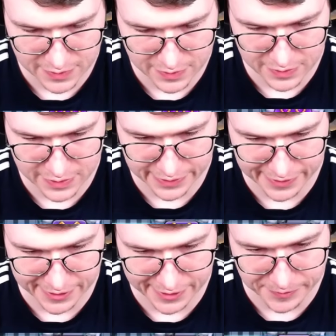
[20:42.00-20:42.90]

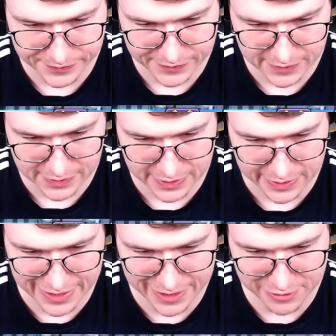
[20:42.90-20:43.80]
Okay.
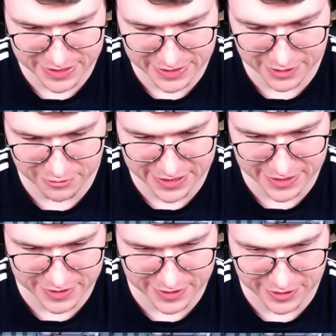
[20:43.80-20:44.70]
Can we still win
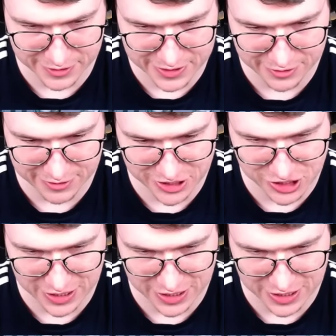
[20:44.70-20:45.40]
this though is the question.